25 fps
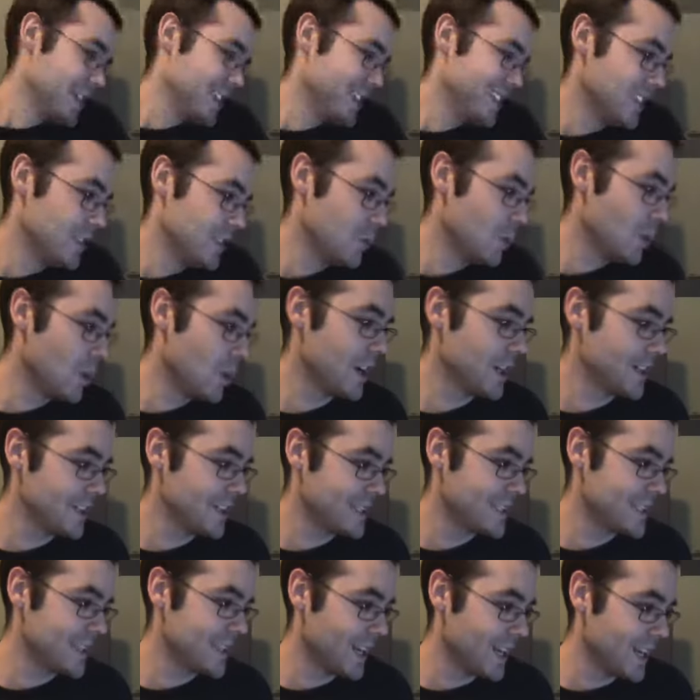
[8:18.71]
It
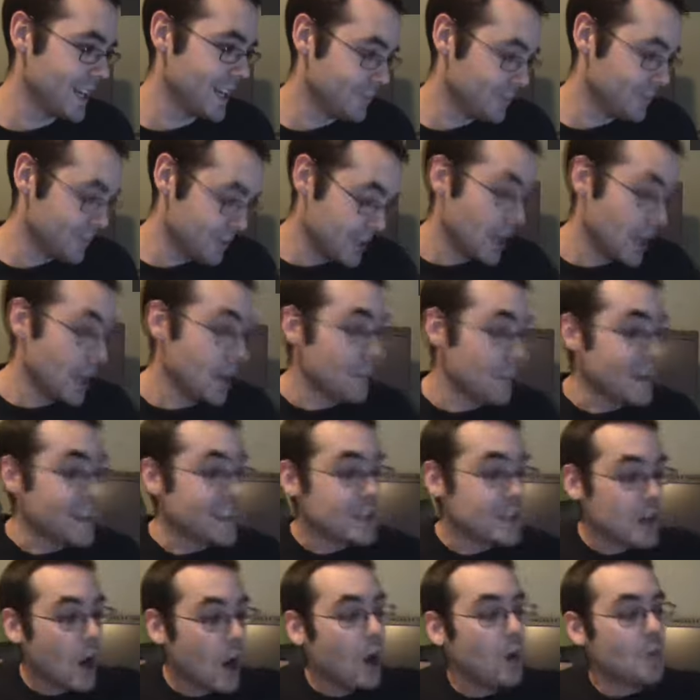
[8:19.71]
was uh, it was going to be
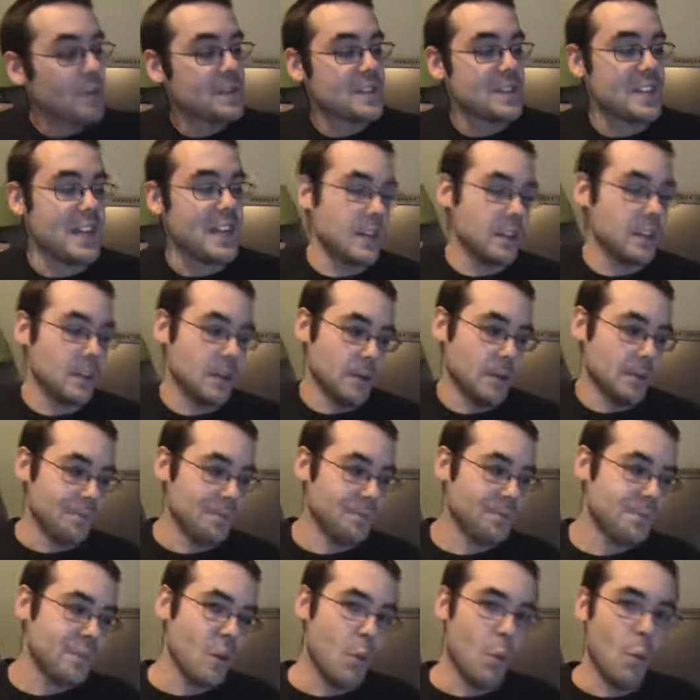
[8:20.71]
Dolph Ziggler
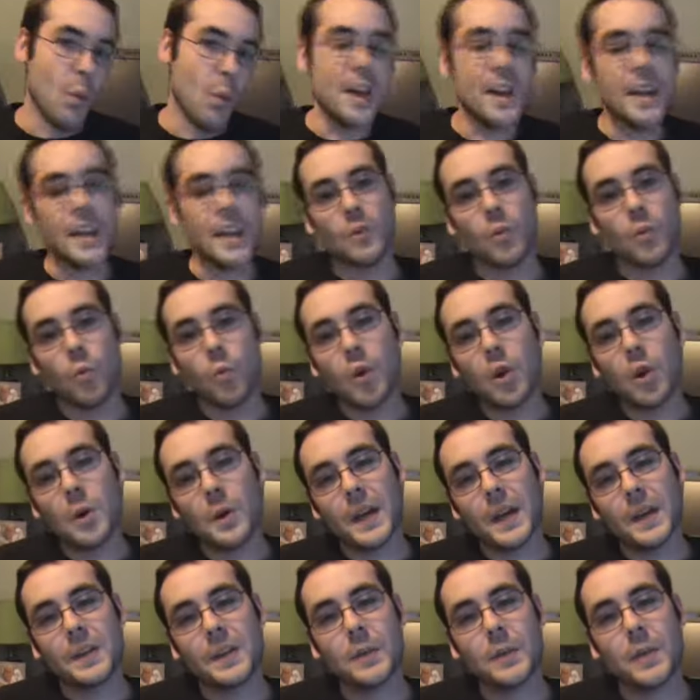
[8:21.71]
winning the World
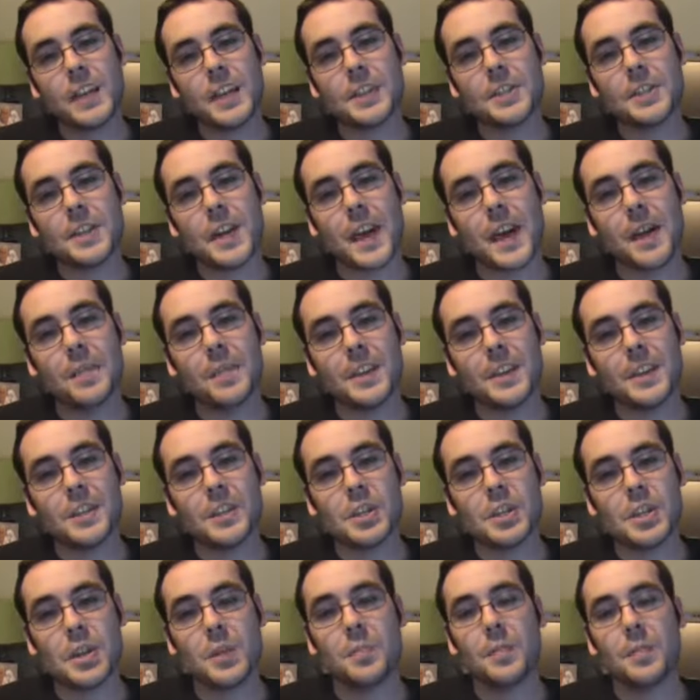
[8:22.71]
Heavyweight
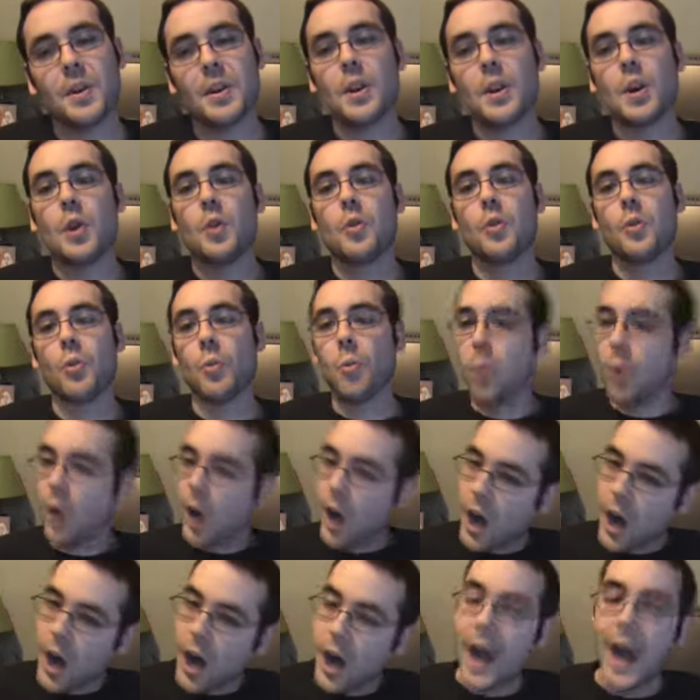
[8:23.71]
Championship the
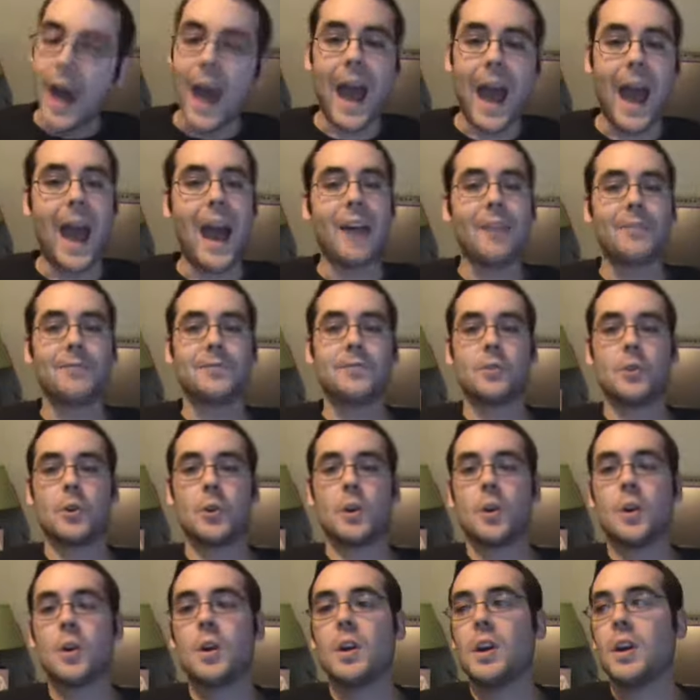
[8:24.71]
Raw
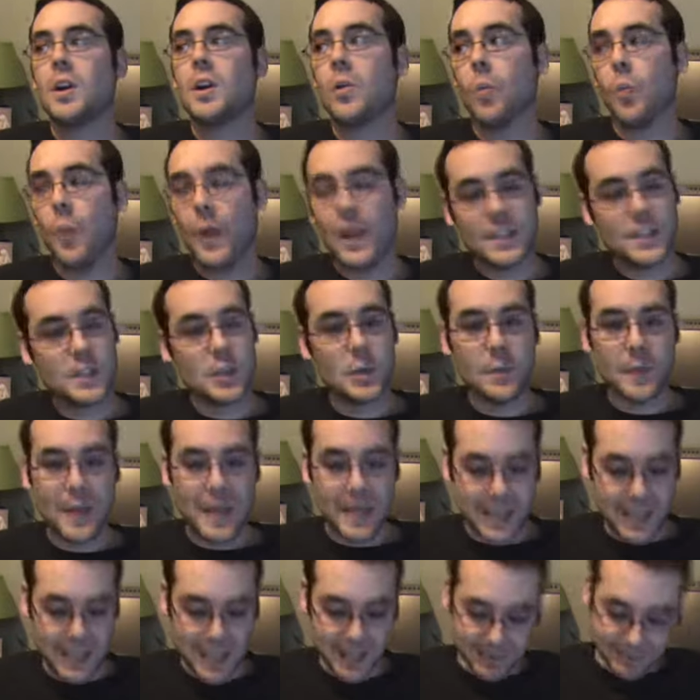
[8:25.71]
after
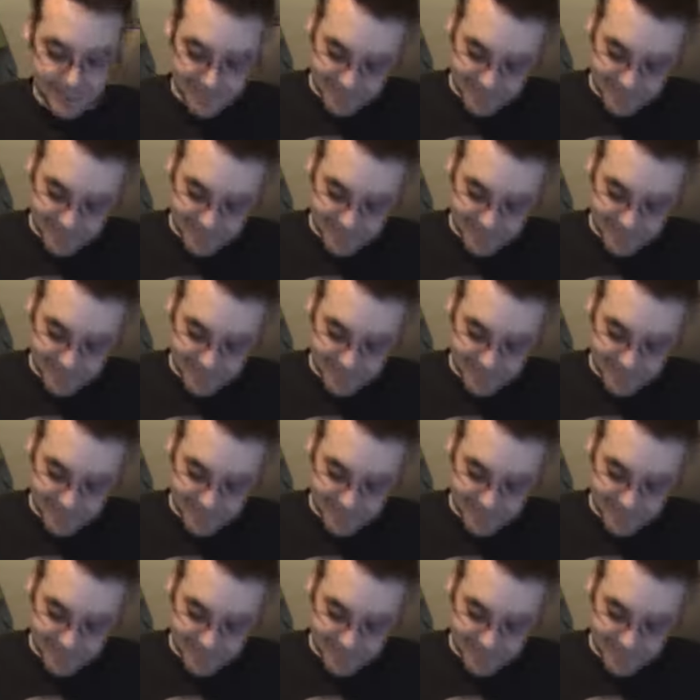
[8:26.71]
WrestleMania.